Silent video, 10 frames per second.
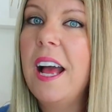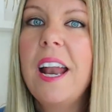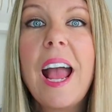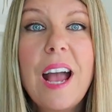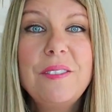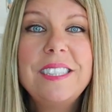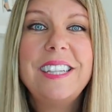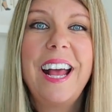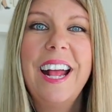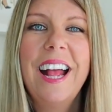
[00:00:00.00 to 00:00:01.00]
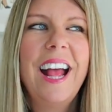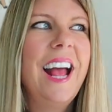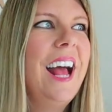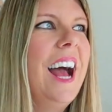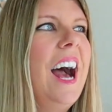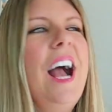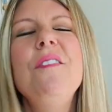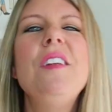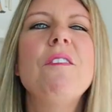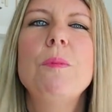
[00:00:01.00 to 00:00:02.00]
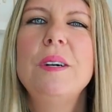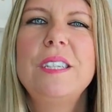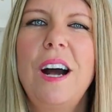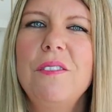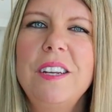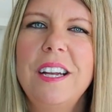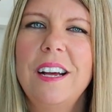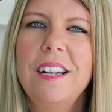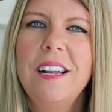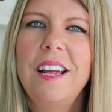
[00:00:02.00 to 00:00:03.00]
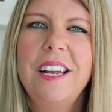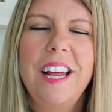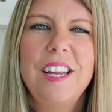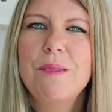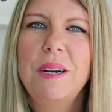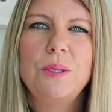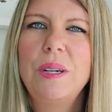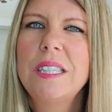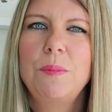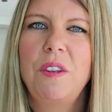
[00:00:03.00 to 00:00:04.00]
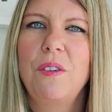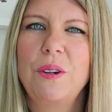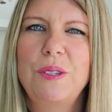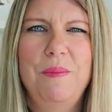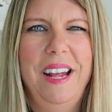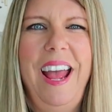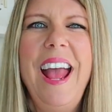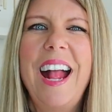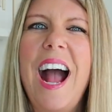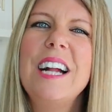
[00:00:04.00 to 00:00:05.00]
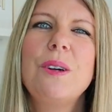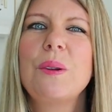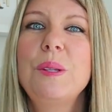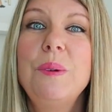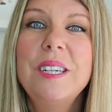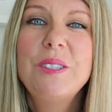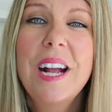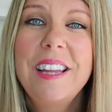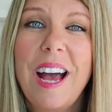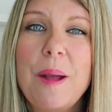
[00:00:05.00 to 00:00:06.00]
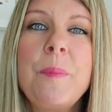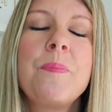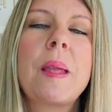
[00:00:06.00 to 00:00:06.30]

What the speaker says: And I have to say, I've never put toffee nut in any of my drinks before. So I'm like, hey, I totally want to try that.